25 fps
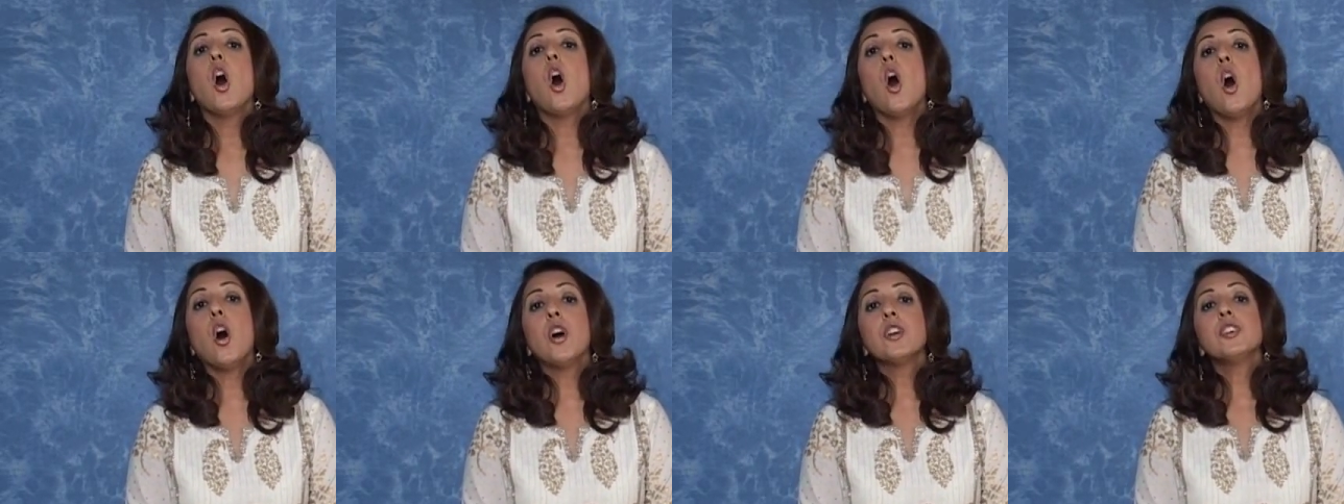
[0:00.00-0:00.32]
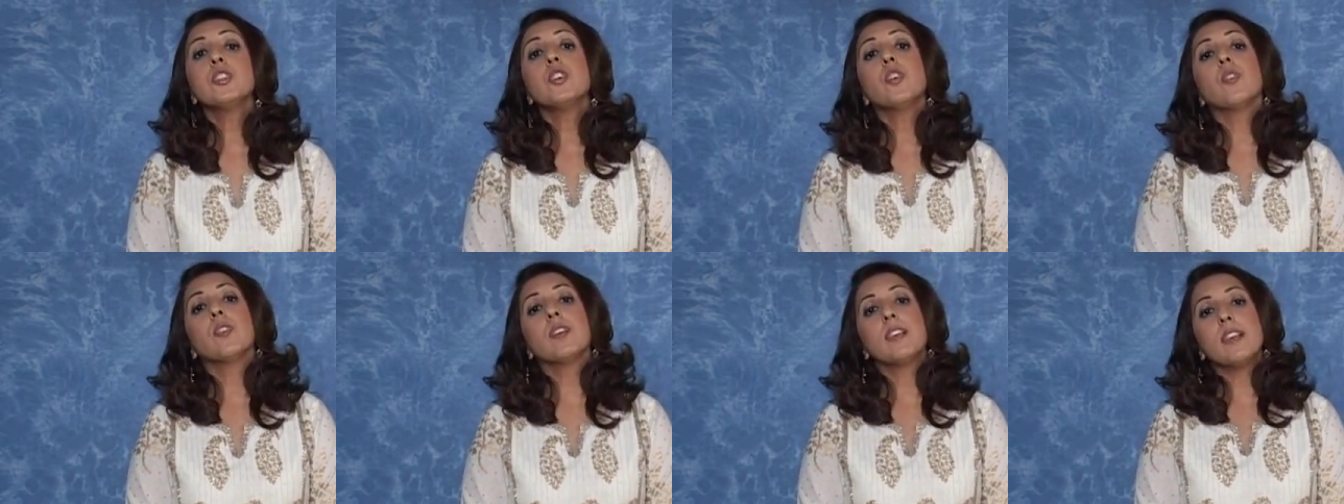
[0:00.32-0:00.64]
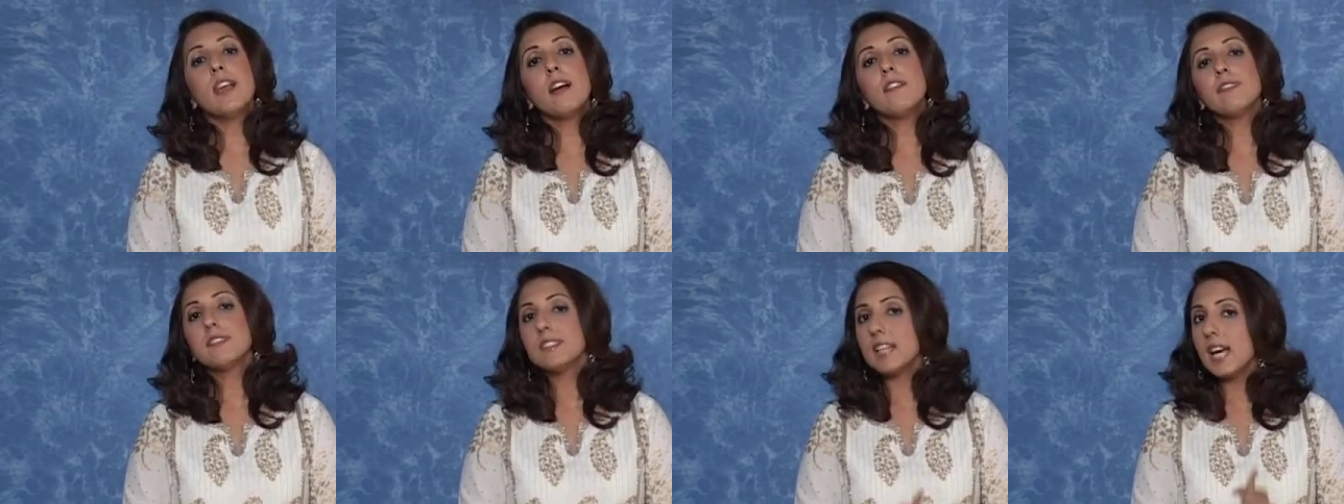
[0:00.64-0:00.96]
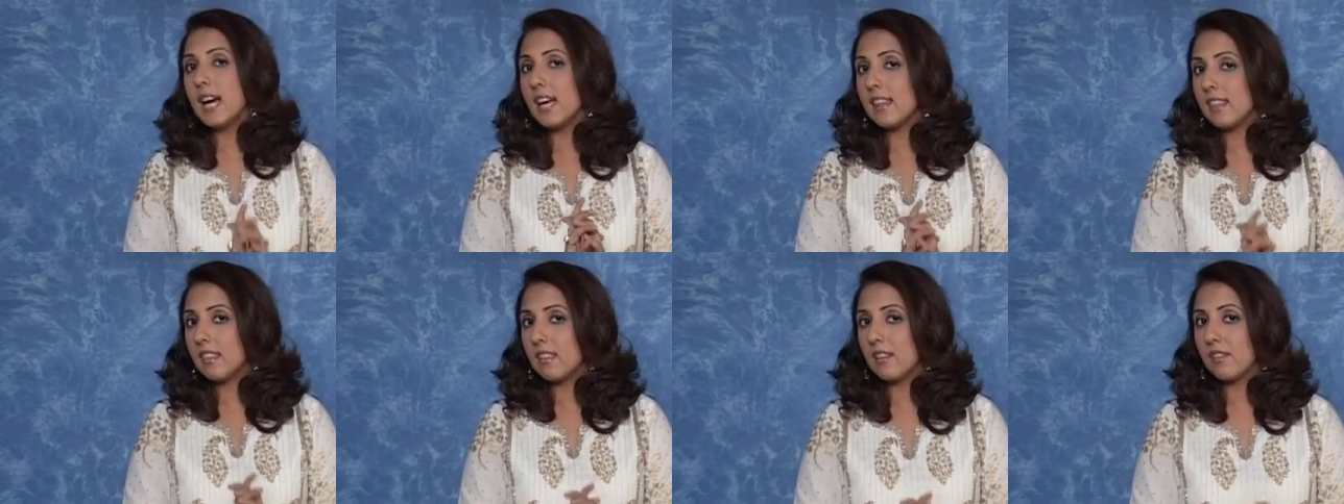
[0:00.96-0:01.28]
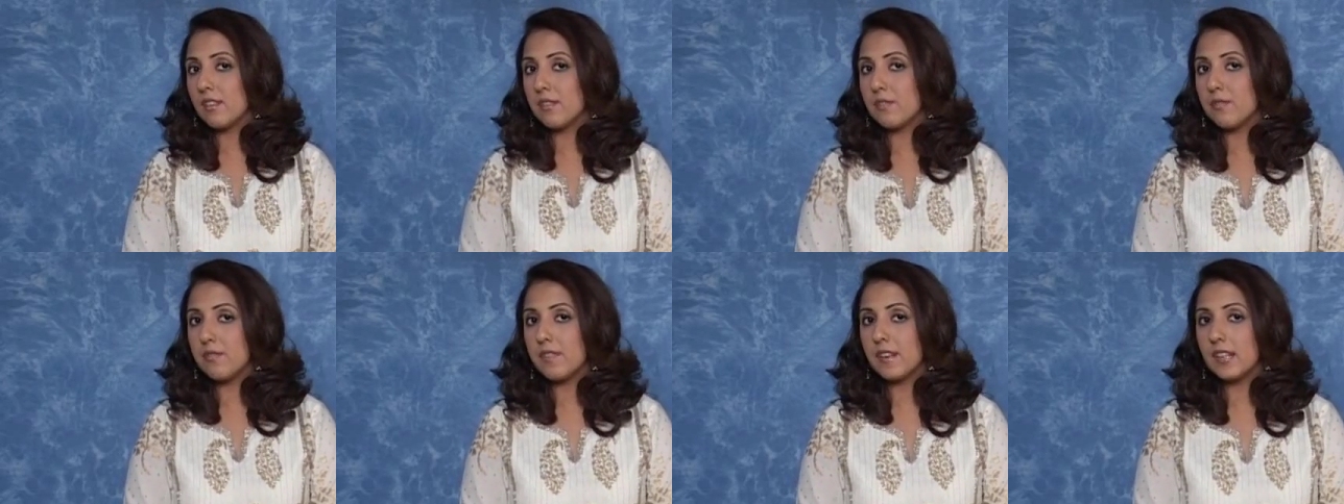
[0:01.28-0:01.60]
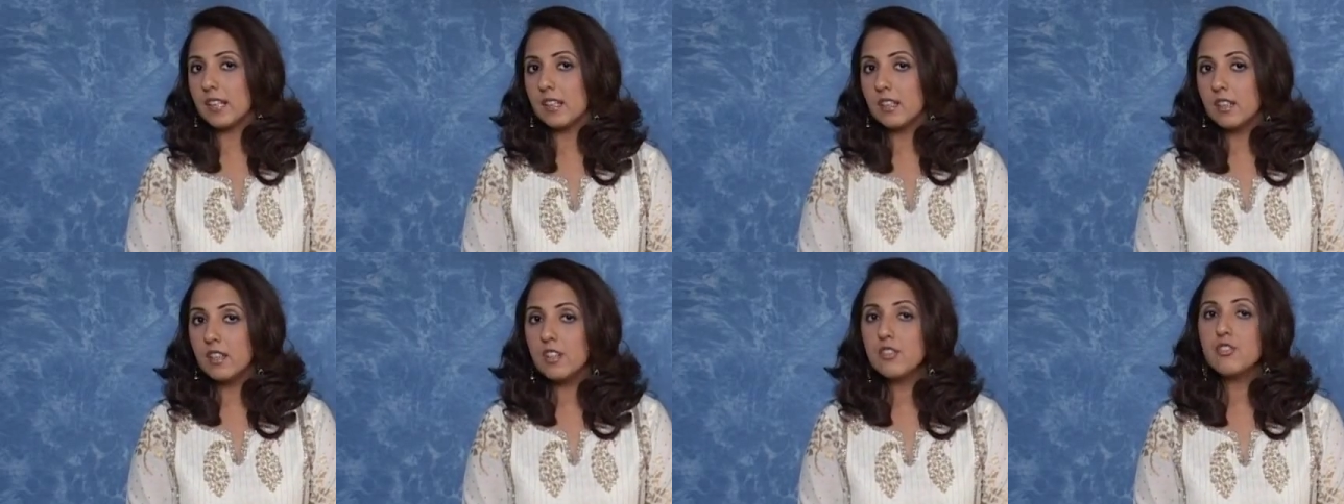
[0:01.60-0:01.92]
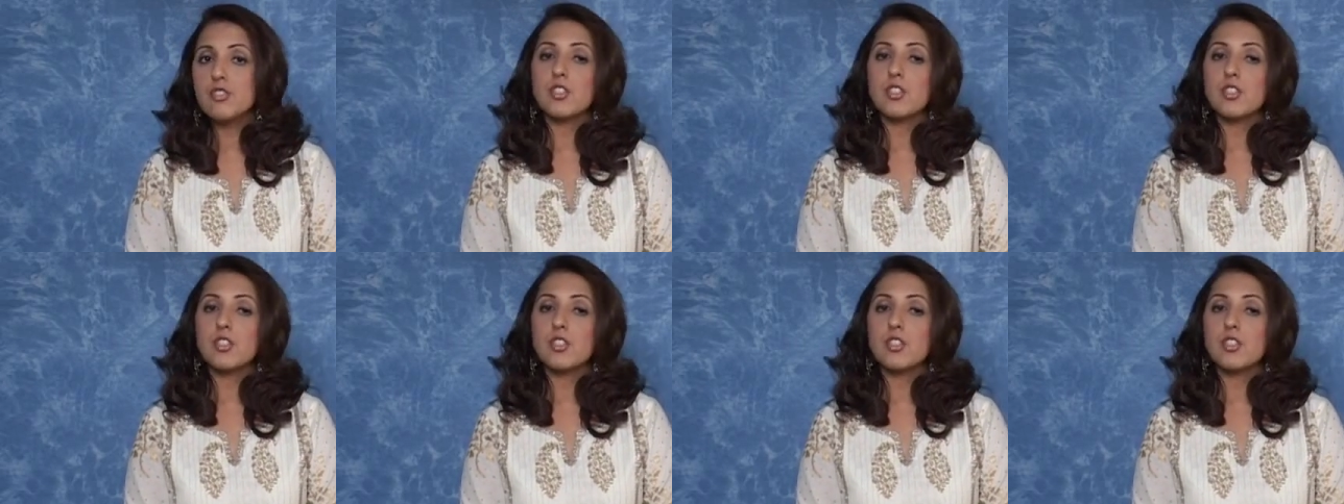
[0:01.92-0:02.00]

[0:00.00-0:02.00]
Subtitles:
on your left hand third finger.